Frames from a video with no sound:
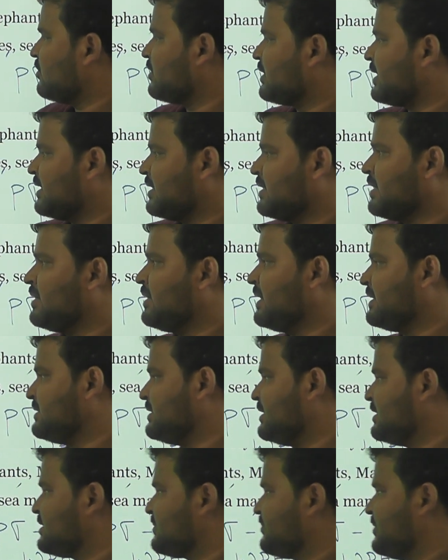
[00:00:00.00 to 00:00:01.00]
critical
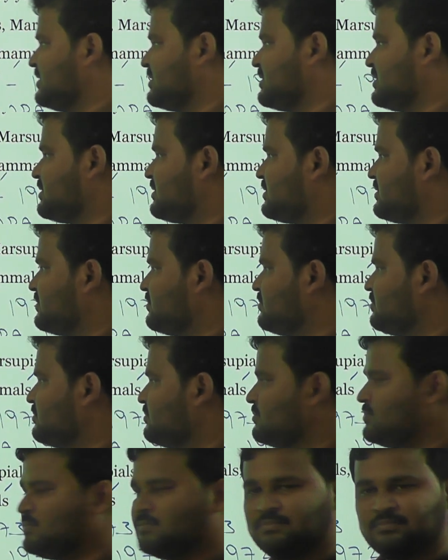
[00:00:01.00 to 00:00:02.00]
endangered species.
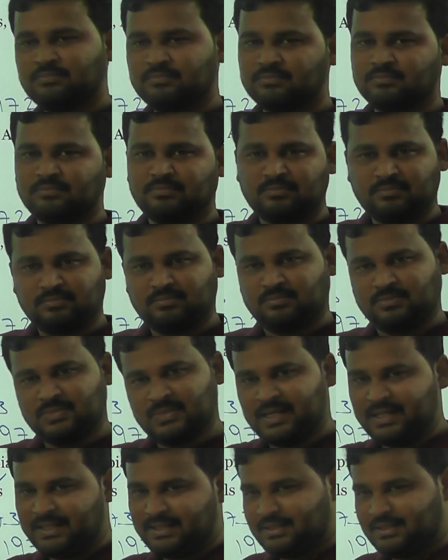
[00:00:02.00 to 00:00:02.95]
Right,